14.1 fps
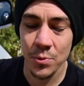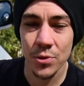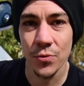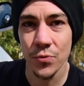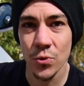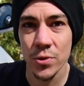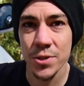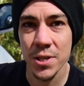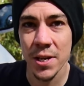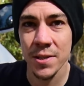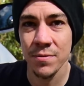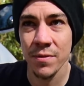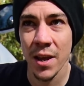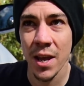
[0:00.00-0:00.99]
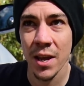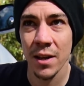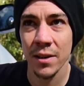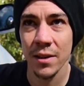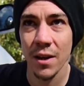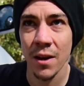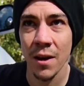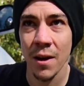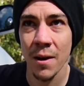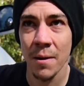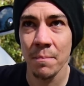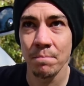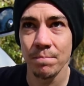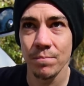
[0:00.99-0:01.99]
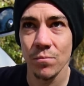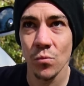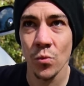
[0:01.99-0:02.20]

with the full-size van